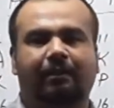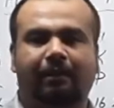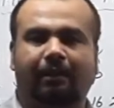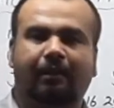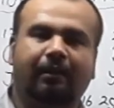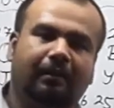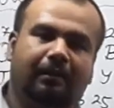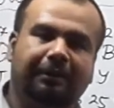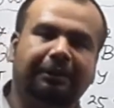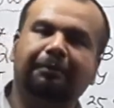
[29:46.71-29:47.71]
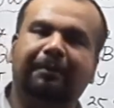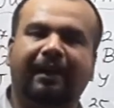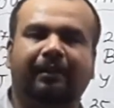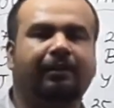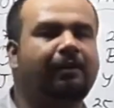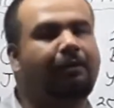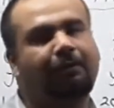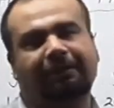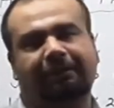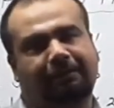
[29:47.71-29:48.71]
your new pattern
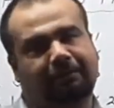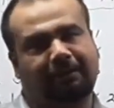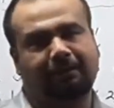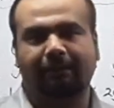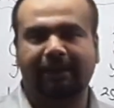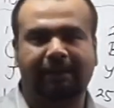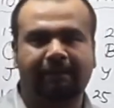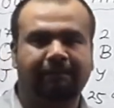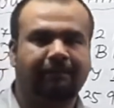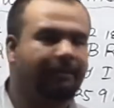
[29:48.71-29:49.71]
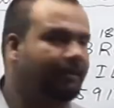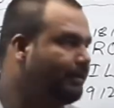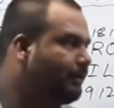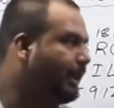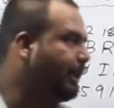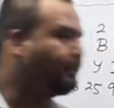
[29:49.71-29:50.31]
coding decoding. Okay, thank